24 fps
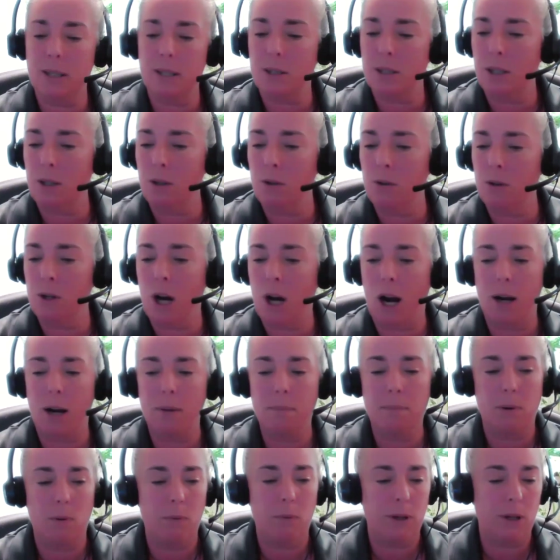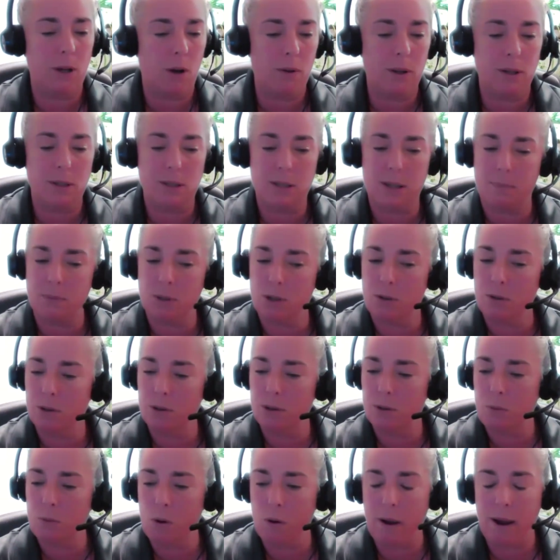it's a U card, but we know that some
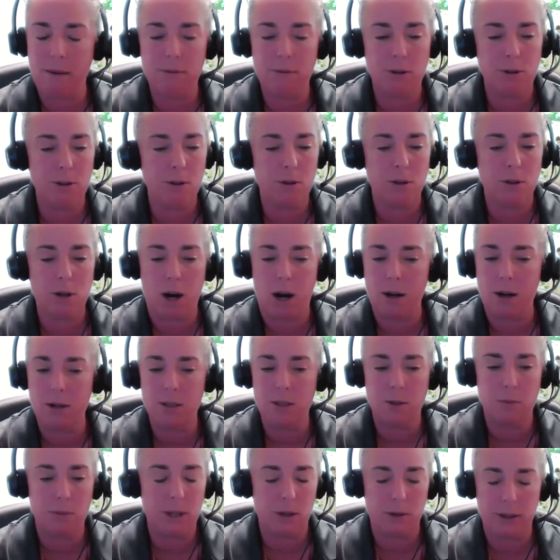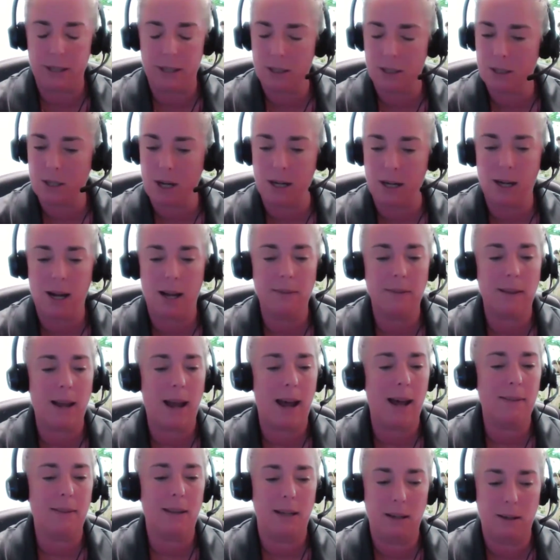students won't have their U card, so we don't get stuck on
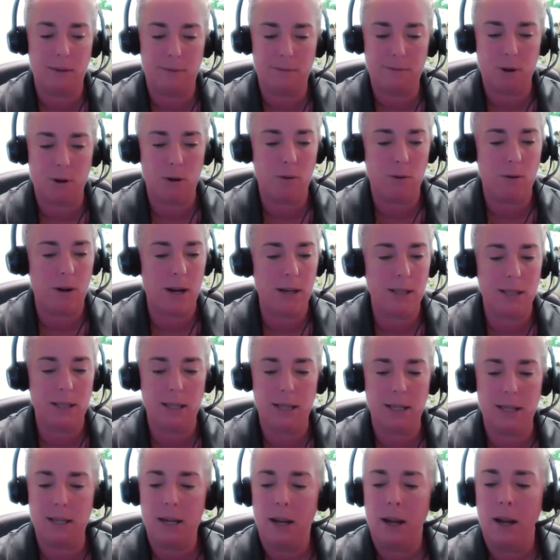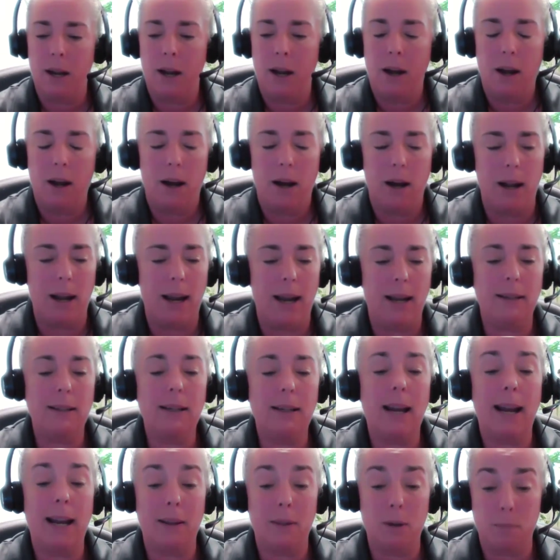that. They need a photo ID and
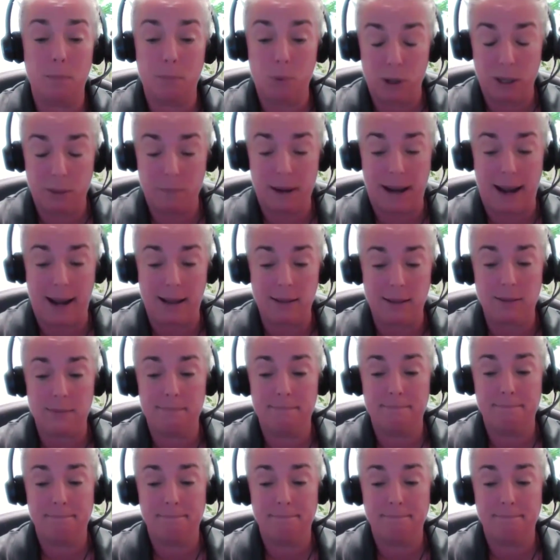their boarding pass.